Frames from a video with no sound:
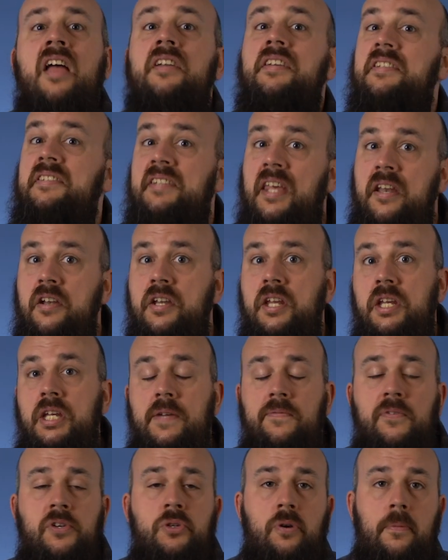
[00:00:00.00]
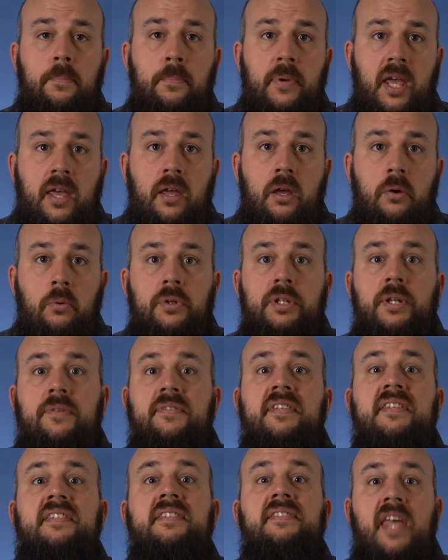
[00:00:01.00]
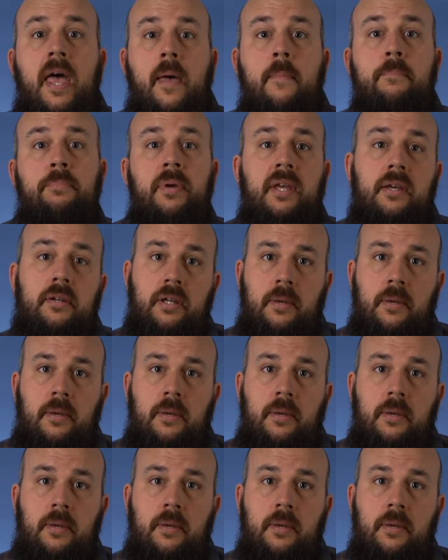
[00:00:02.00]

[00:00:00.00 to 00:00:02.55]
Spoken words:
To set an individual bit, we'll use the SETBIT